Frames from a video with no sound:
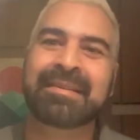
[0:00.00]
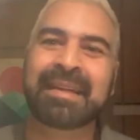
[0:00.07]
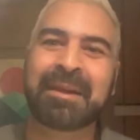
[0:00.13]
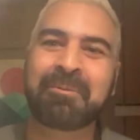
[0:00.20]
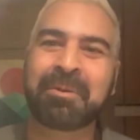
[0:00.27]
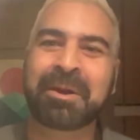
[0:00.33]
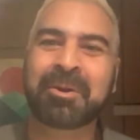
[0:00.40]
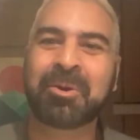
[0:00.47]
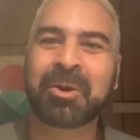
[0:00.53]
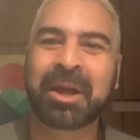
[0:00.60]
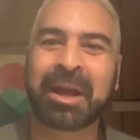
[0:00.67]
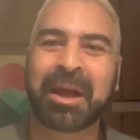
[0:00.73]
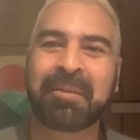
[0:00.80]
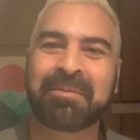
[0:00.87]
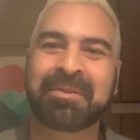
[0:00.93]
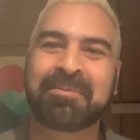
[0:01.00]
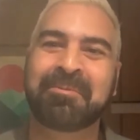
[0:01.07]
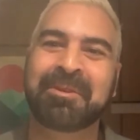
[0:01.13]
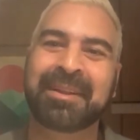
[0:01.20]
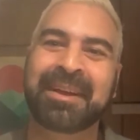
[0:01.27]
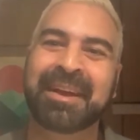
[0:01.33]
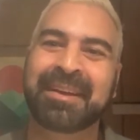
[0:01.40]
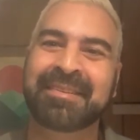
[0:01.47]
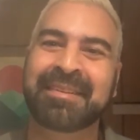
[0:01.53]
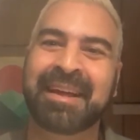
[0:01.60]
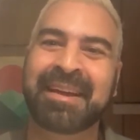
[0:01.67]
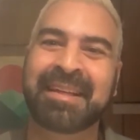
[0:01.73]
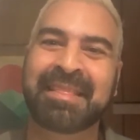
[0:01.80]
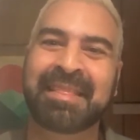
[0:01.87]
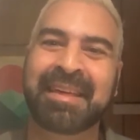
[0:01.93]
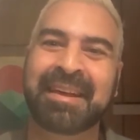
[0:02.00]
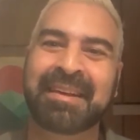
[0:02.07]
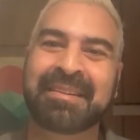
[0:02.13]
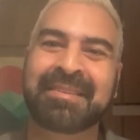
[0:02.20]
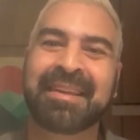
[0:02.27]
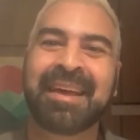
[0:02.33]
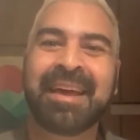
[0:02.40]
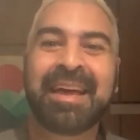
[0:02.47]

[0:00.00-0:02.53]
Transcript: And we're cooking up some really exciting things